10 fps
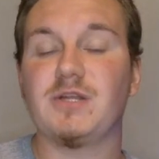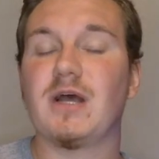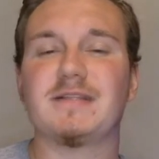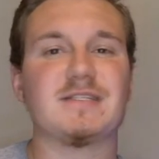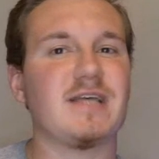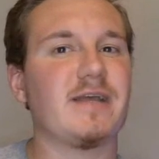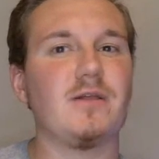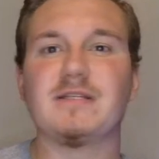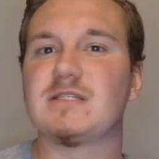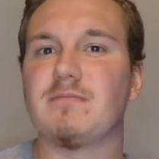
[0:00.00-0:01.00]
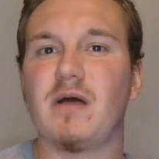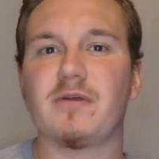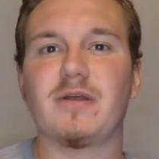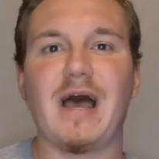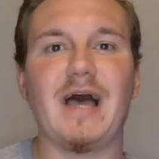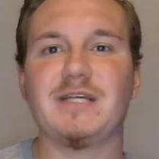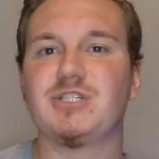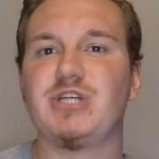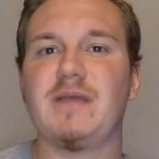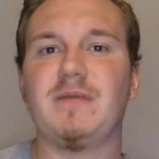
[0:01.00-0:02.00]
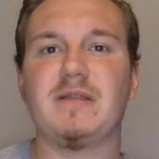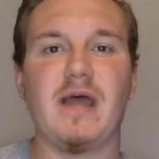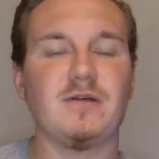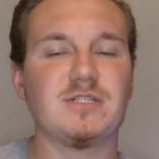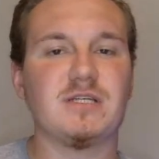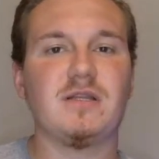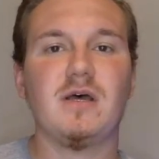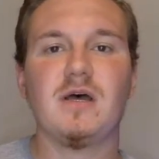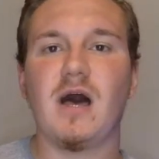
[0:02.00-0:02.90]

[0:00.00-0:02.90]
You got to cycle in some other guys, J.B. Nelson.